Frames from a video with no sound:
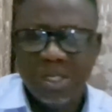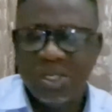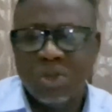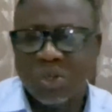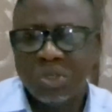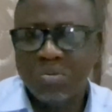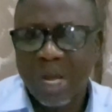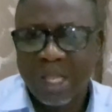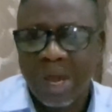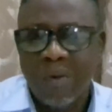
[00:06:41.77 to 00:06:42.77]
It doesn't
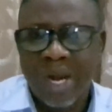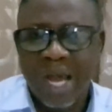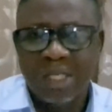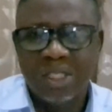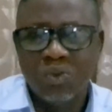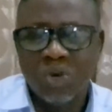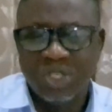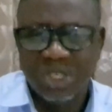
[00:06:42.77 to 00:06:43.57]
matter whether what